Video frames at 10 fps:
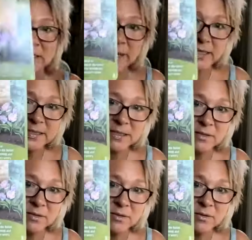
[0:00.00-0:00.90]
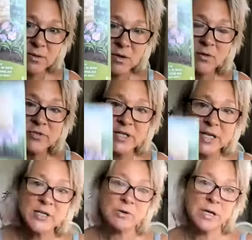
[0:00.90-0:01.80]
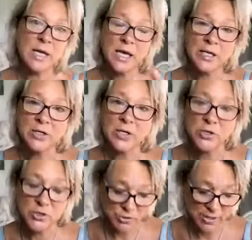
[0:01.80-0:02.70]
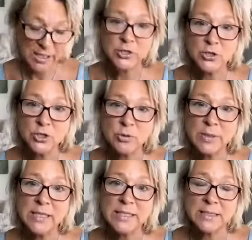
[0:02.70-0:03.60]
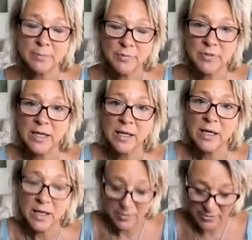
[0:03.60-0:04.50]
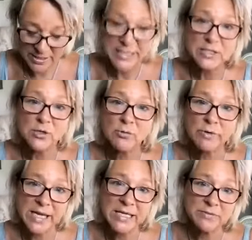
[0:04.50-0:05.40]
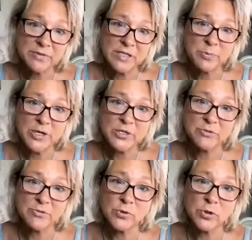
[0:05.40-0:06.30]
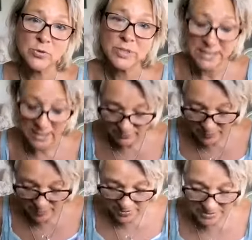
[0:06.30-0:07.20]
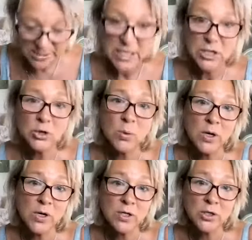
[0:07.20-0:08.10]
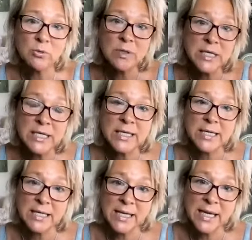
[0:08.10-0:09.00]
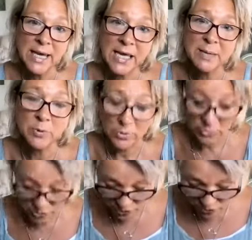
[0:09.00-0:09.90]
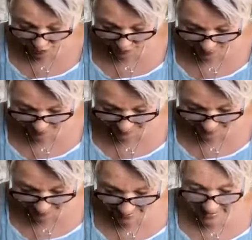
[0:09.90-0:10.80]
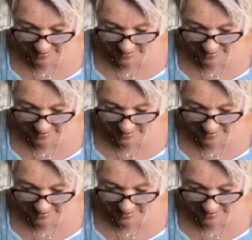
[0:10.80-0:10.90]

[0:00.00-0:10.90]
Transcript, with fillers: space of tendering and nurturing and doing something that is a creative expression for yourself because you are uniquely able to do this.